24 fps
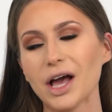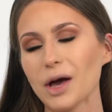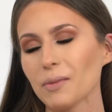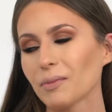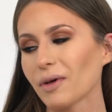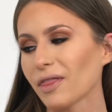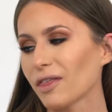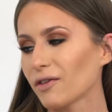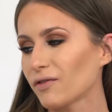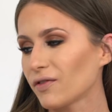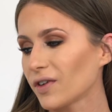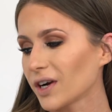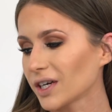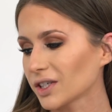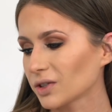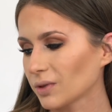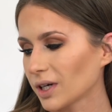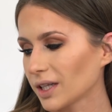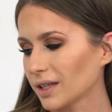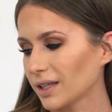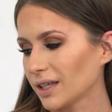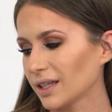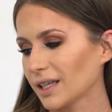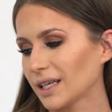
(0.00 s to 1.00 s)
but the first
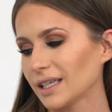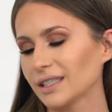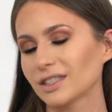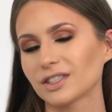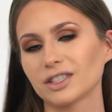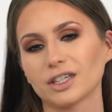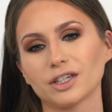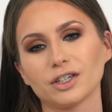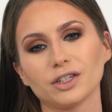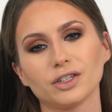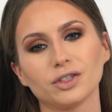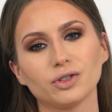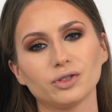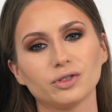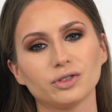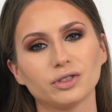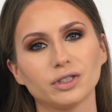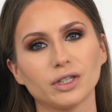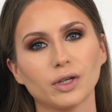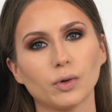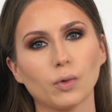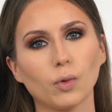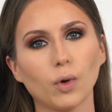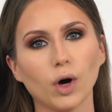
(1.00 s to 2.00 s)
one that he started
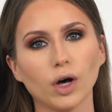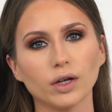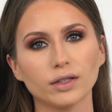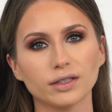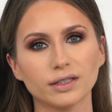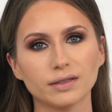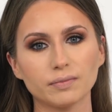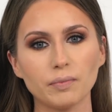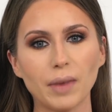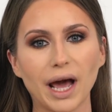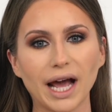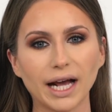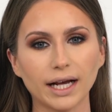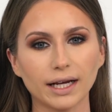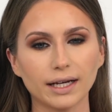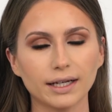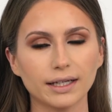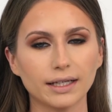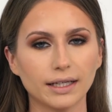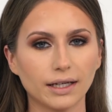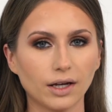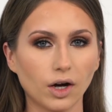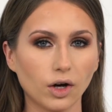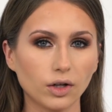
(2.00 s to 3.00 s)
using was MAC
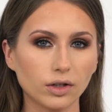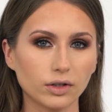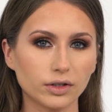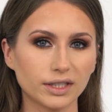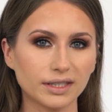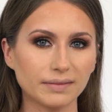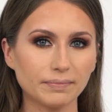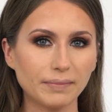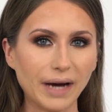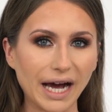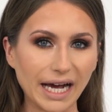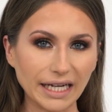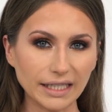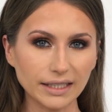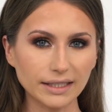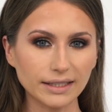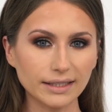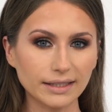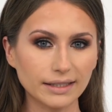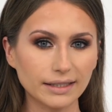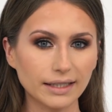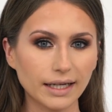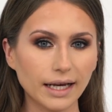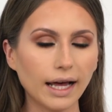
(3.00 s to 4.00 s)
in color Spice.